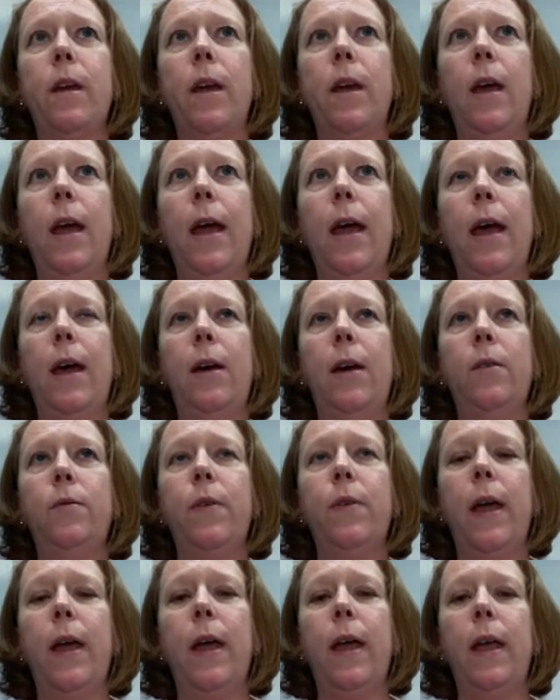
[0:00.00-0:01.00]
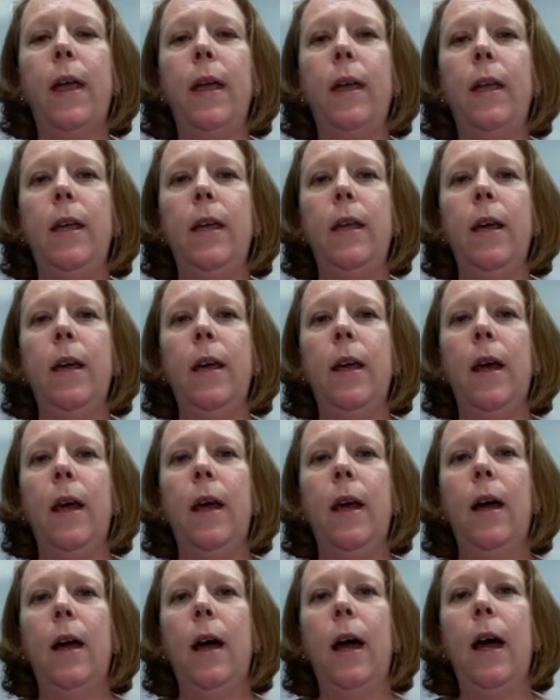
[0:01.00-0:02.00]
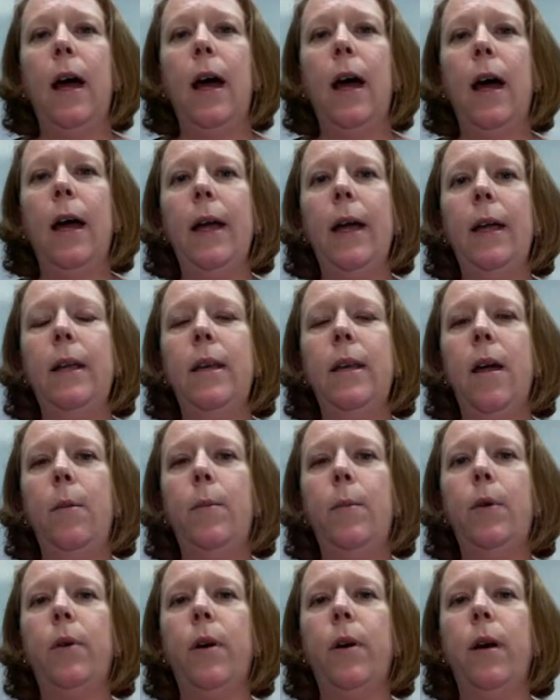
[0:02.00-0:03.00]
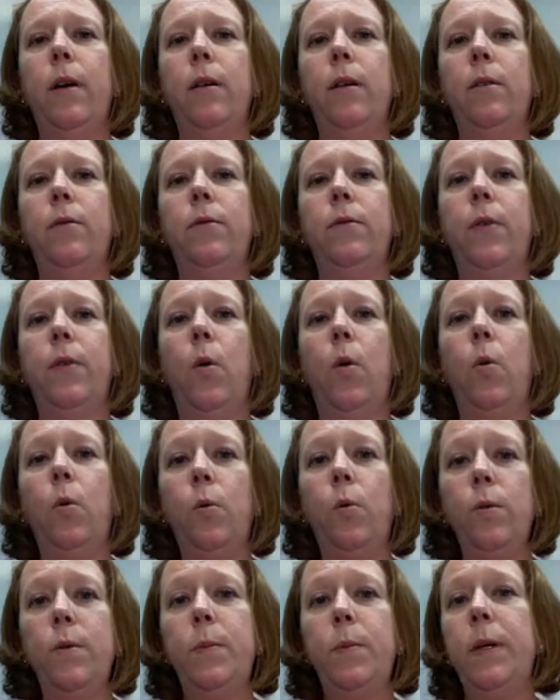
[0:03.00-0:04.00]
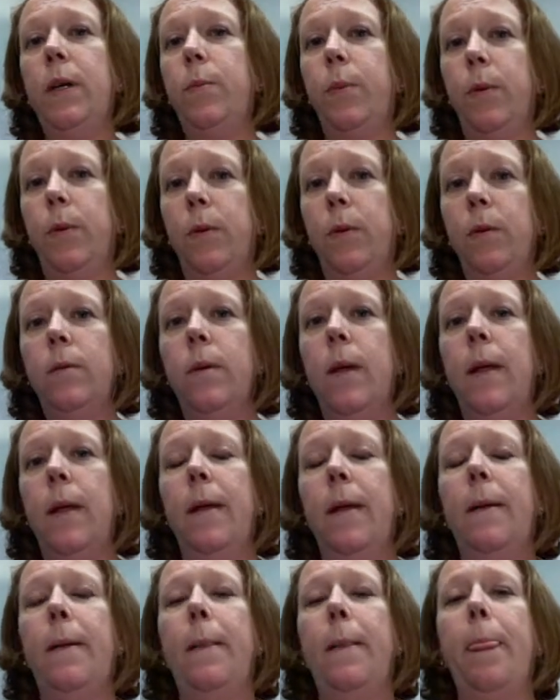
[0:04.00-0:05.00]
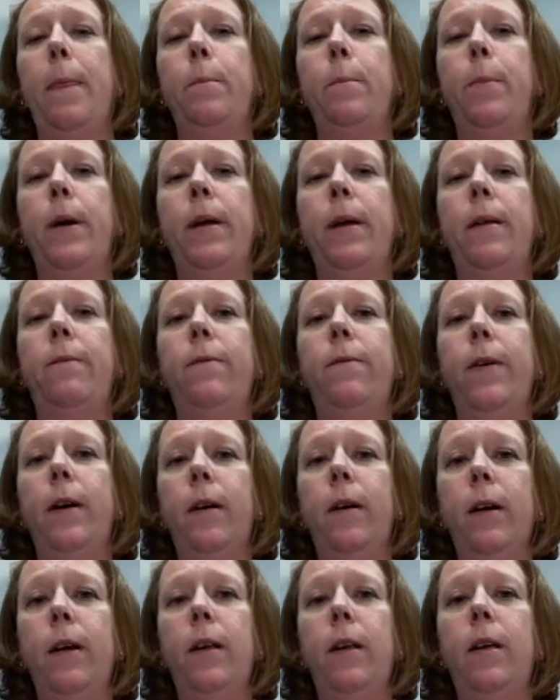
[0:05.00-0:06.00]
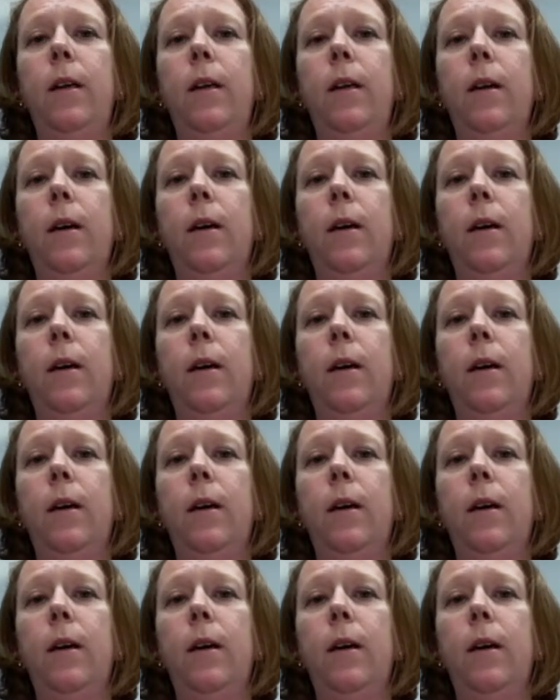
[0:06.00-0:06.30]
have a high number of old people, but very